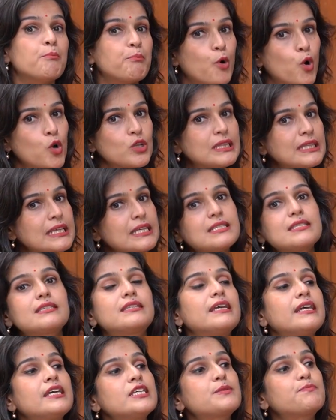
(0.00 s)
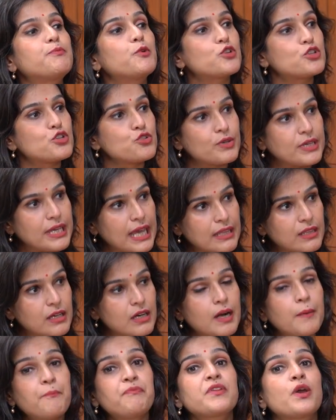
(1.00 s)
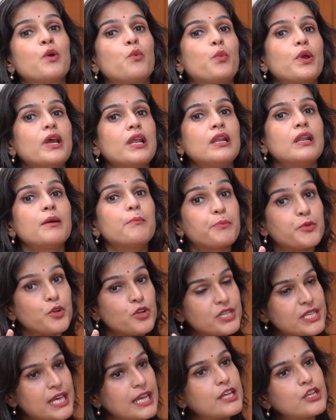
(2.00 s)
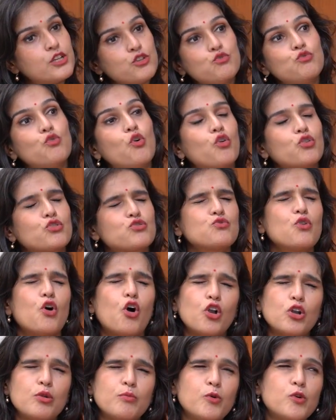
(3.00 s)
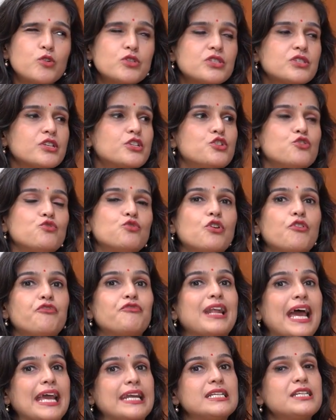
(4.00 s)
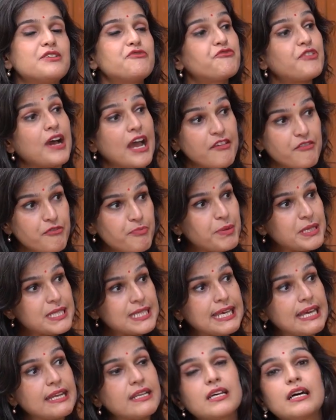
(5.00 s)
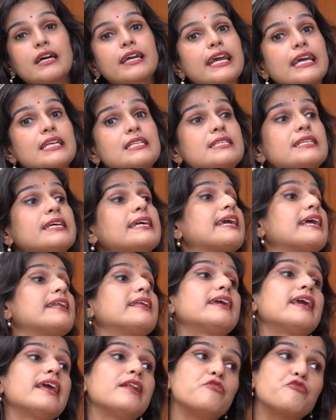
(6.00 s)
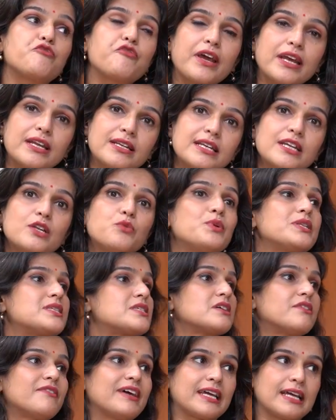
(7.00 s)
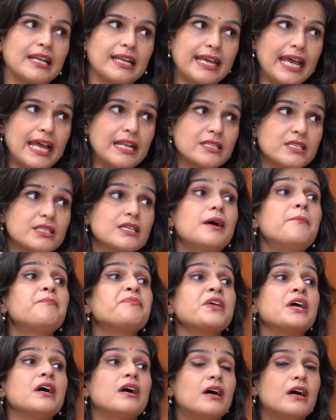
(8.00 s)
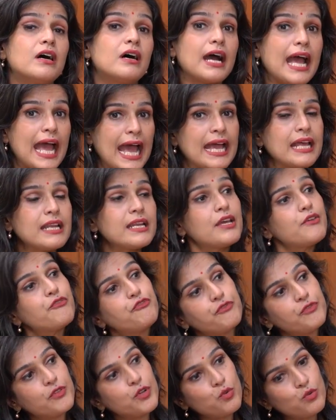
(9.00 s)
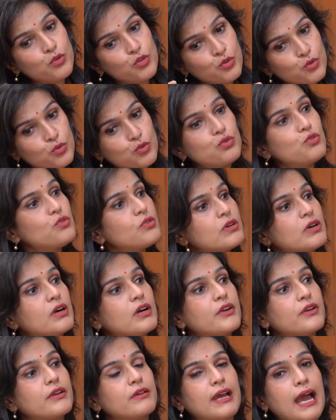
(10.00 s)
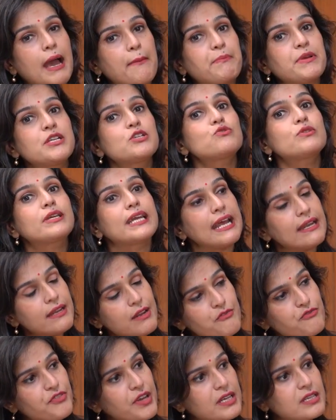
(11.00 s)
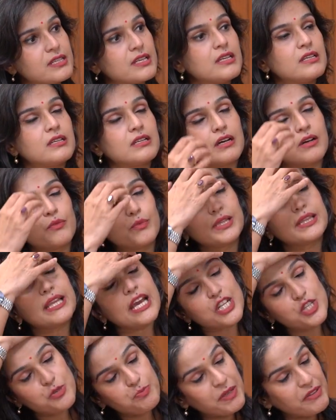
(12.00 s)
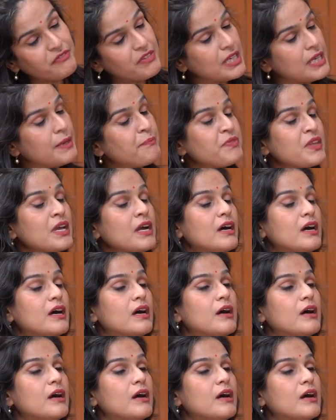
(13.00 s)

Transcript: Both these things put together will protect you to almost the tune of 95% against getting infected with cervical cancer. And if you do happen to get infected with HPV,